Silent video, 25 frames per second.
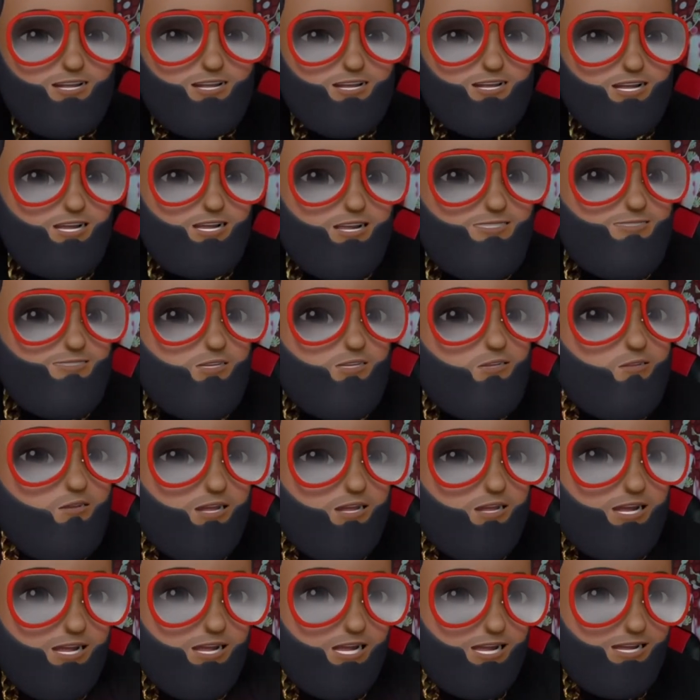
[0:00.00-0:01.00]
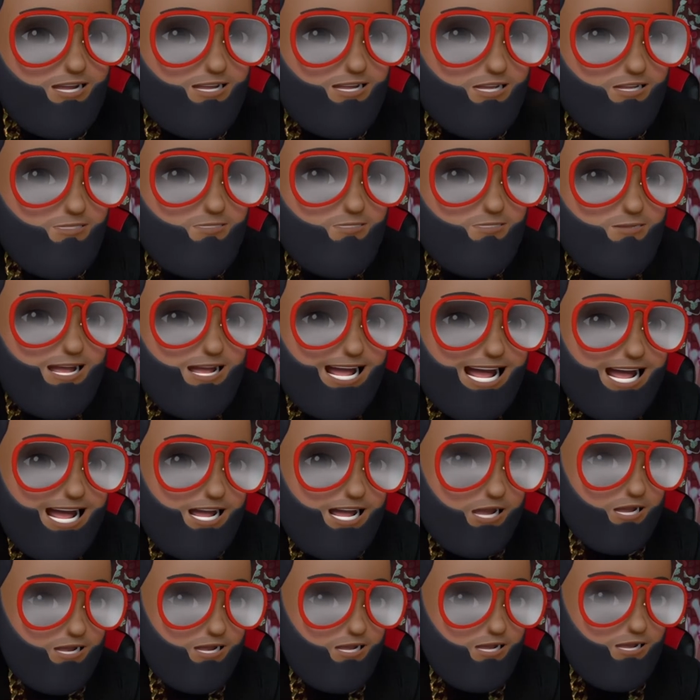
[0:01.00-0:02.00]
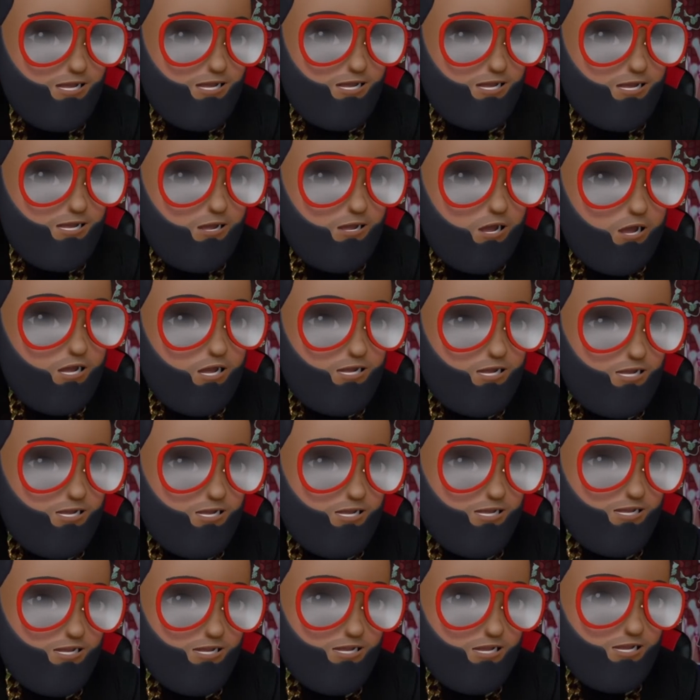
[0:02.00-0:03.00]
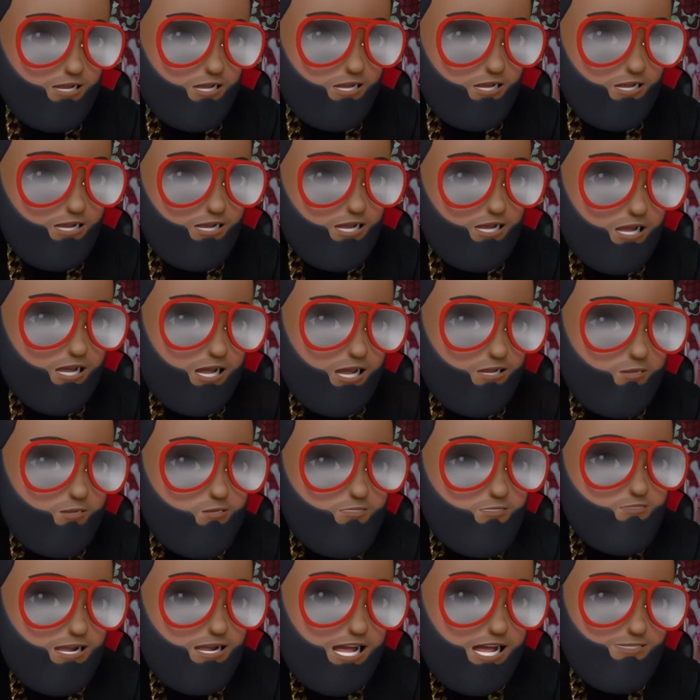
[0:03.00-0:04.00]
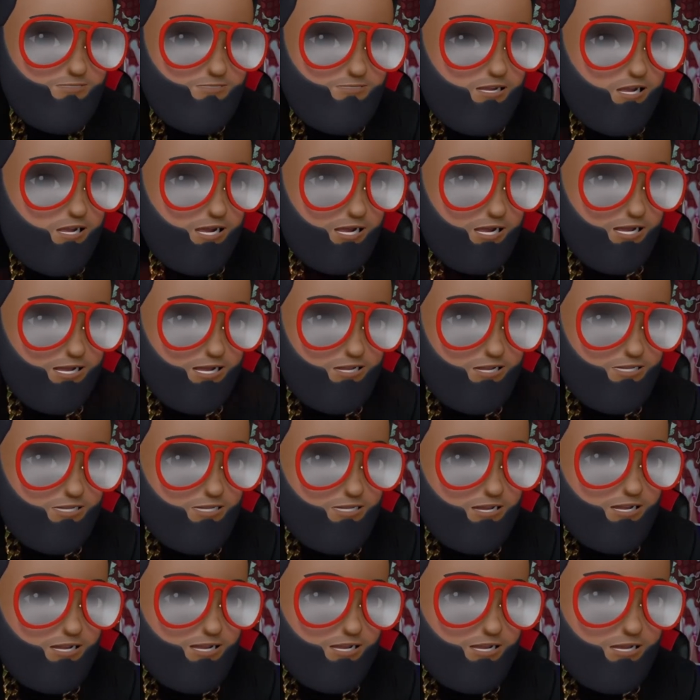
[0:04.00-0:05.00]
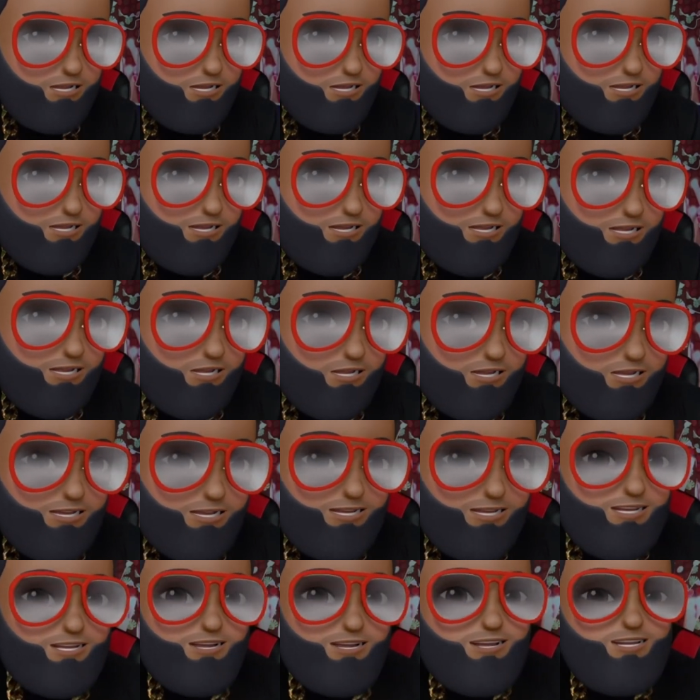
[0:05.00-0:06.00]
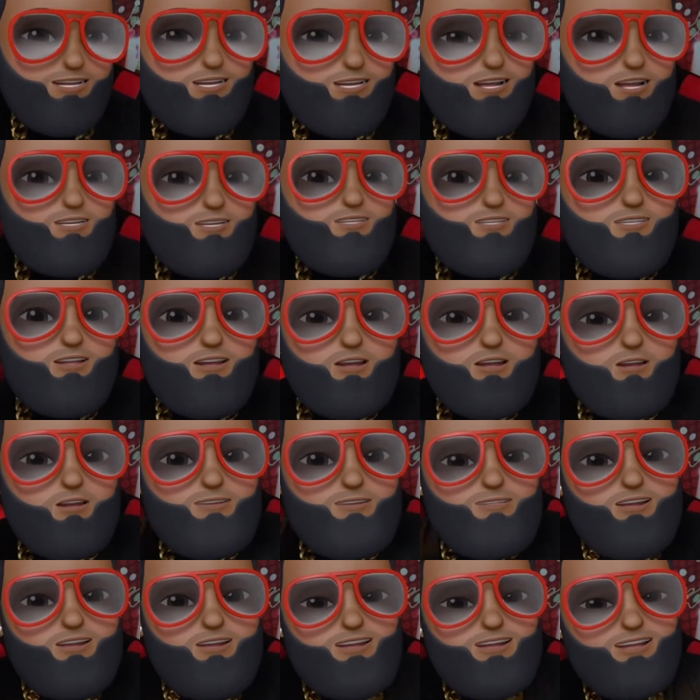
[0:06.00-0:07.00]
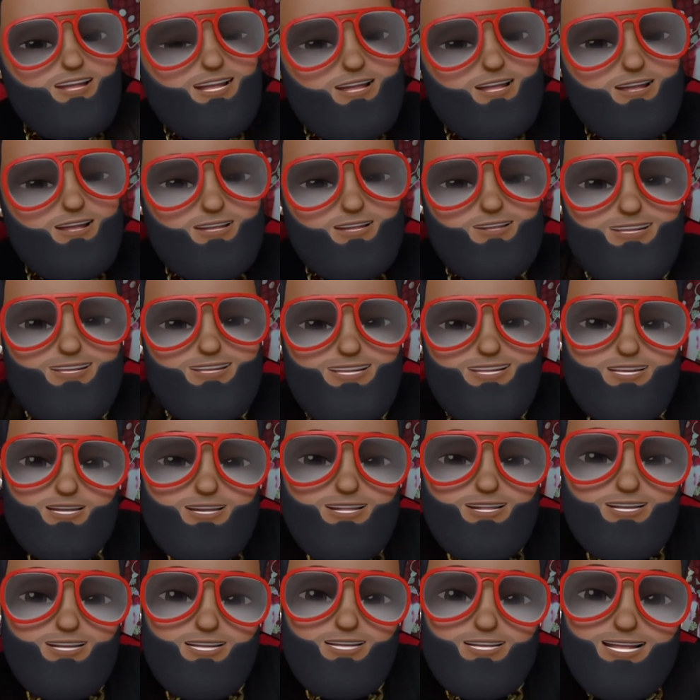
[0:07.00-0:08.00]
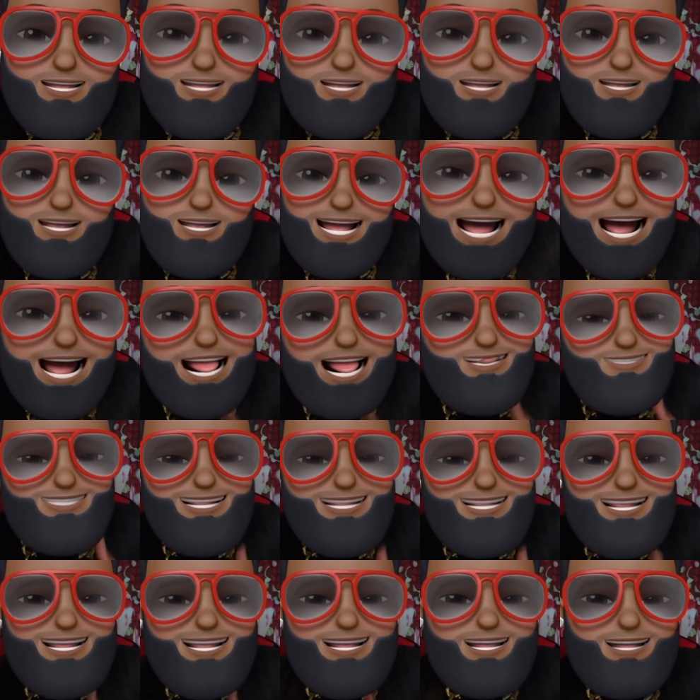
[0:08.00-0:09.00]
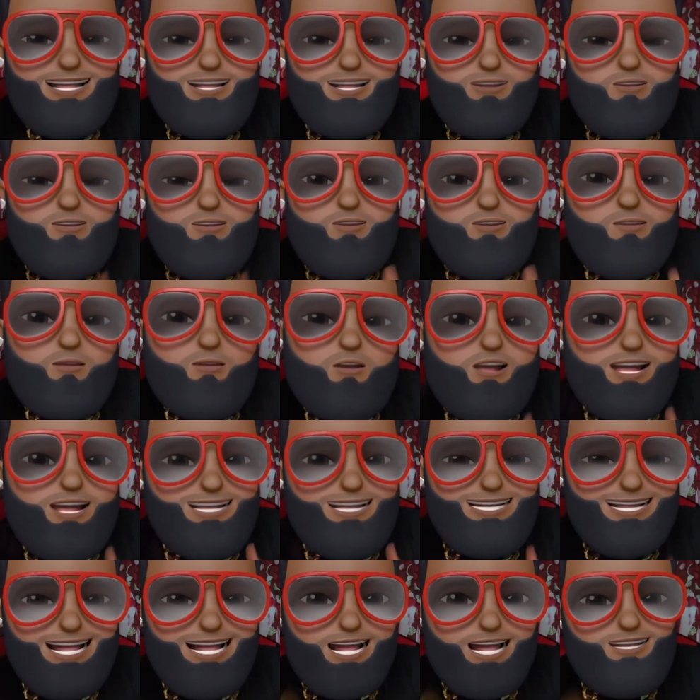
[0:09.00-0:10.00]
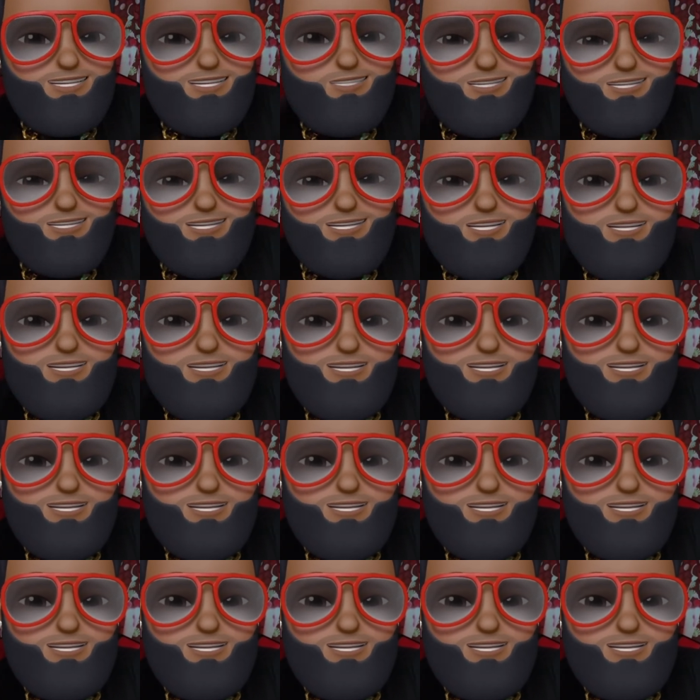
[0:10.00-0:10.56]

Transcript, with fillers: If you need to pack calling the kettle black because you need uh I don't know. But yo, how dare Umar Johnson